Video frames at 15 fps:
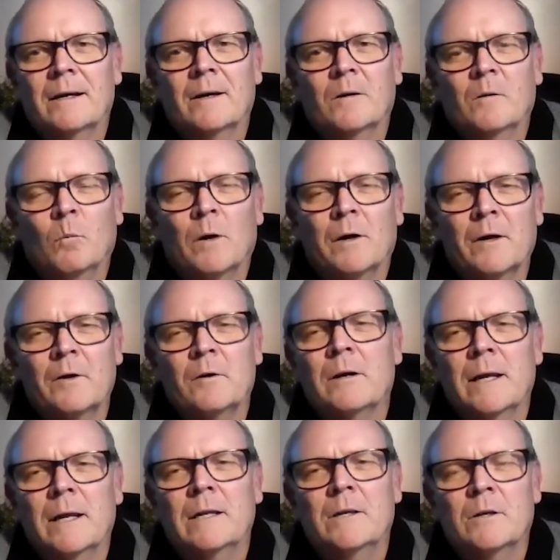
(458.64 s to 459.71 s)

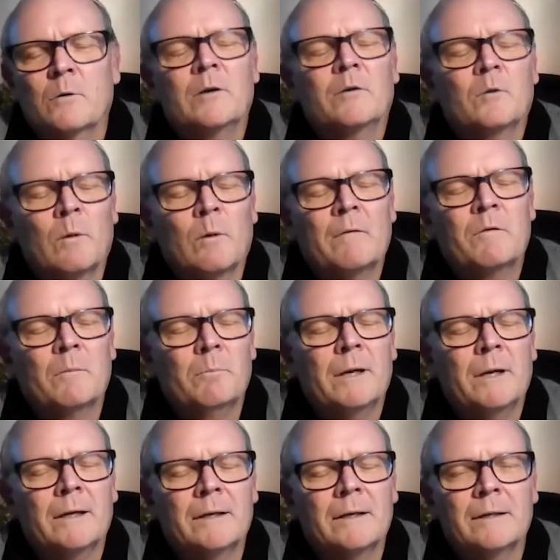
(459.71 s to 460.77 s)
180 degrees away from
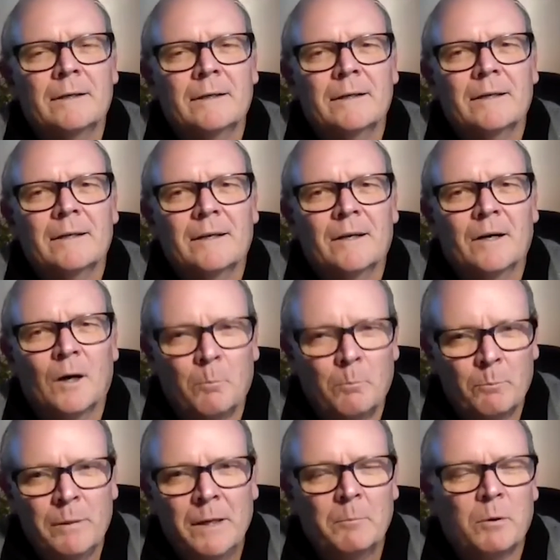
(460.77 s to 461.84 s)
being a
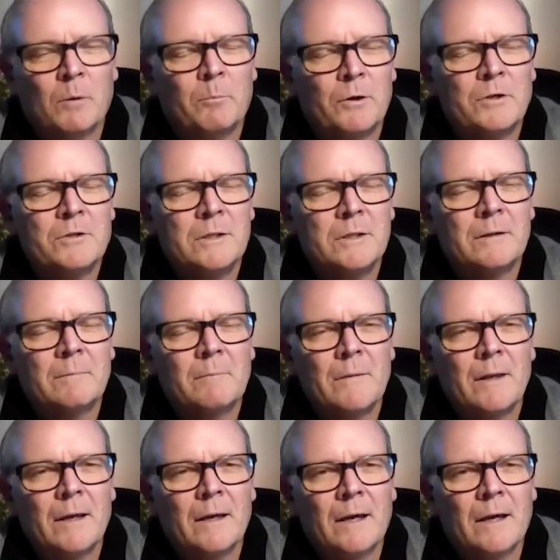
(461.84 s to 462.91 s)
people person.
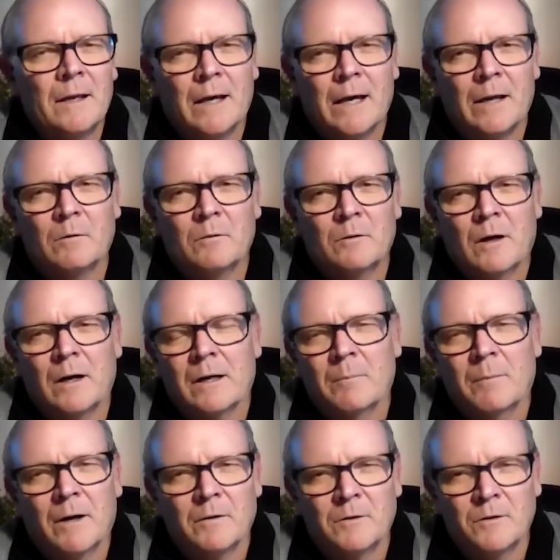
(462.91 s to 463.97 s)
And I don't talk
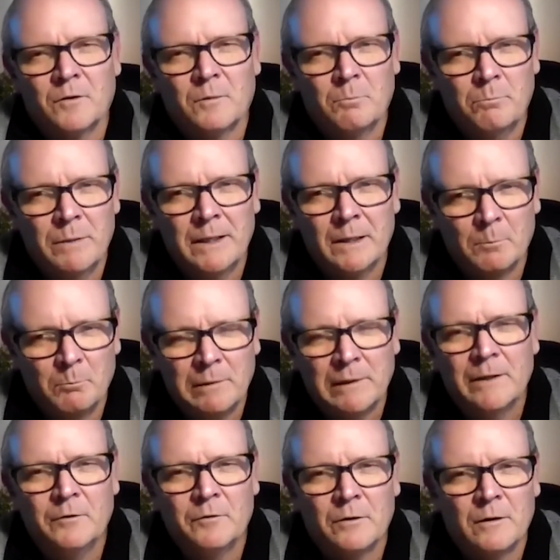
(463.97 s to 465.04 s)
about just being a
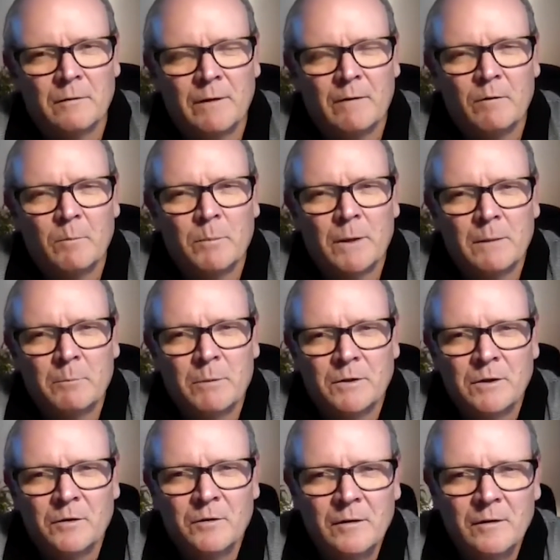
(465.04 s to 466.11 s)
pleaser of everybody, but
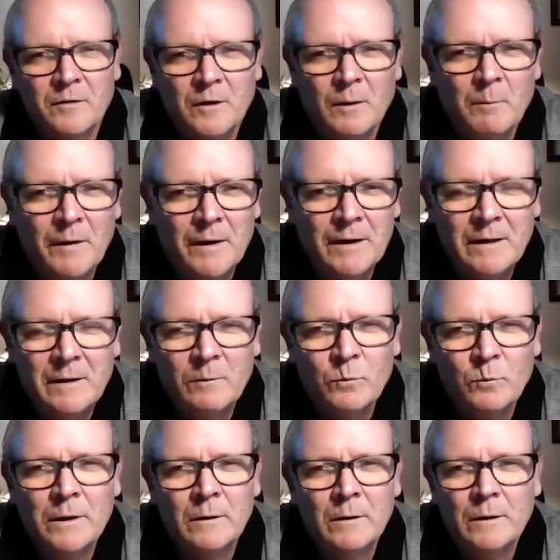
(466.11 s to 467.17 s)
just someone that can
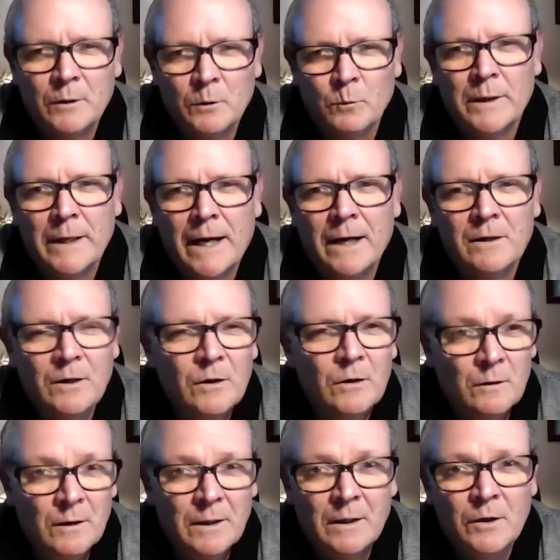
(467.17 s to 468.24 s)
react
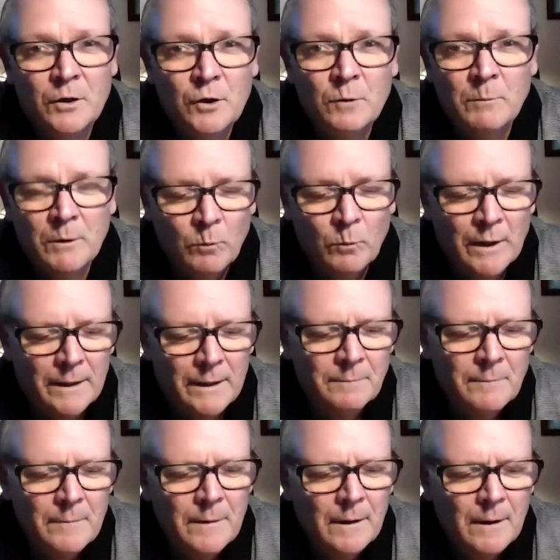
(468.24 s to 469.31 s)
in a human way.
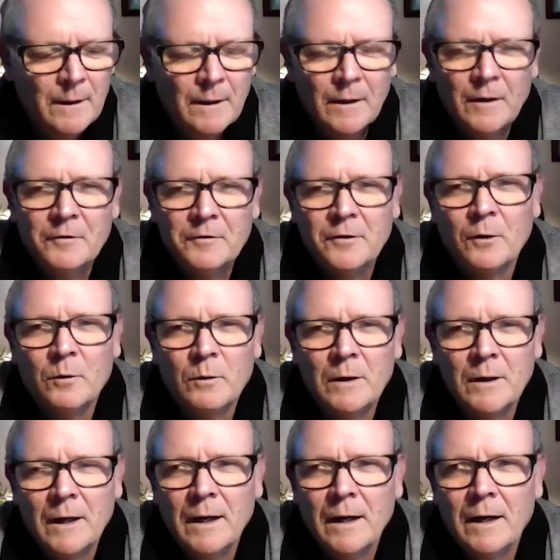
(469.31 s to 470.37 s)
So
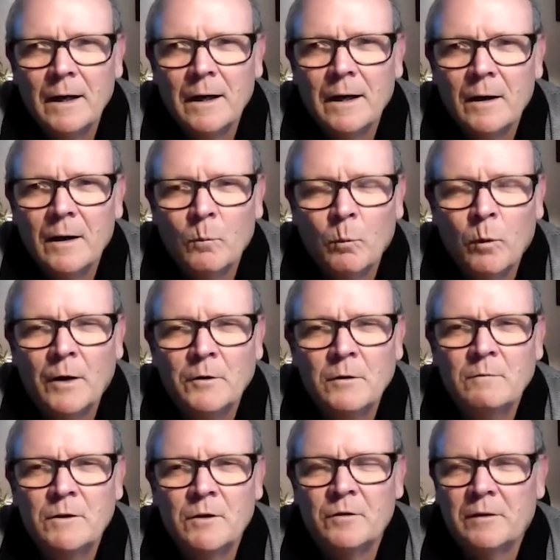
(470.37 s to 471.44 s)
what you've
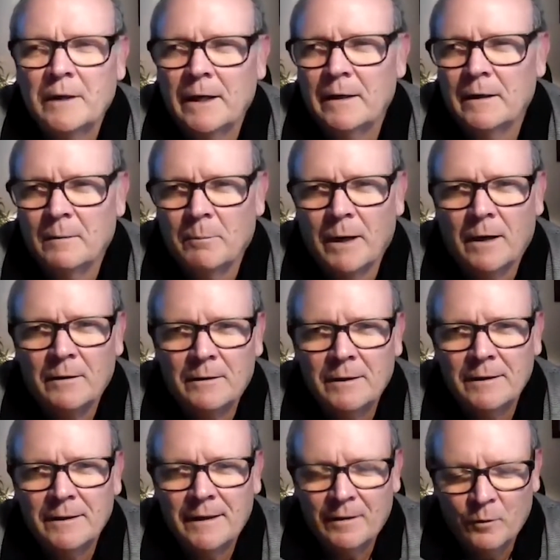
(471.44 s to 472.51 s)
just stated about
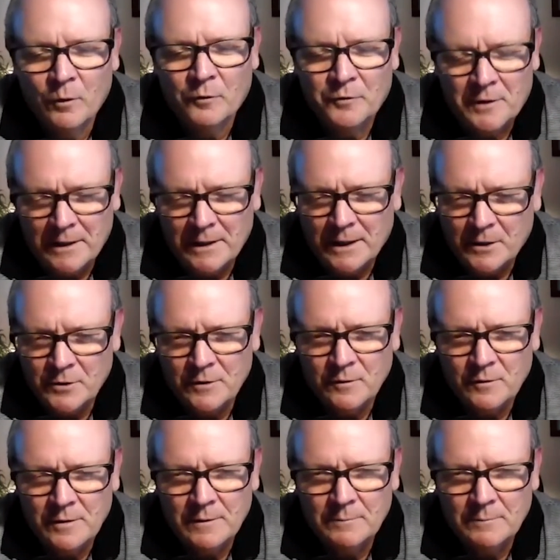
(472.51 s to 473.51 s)
those connections,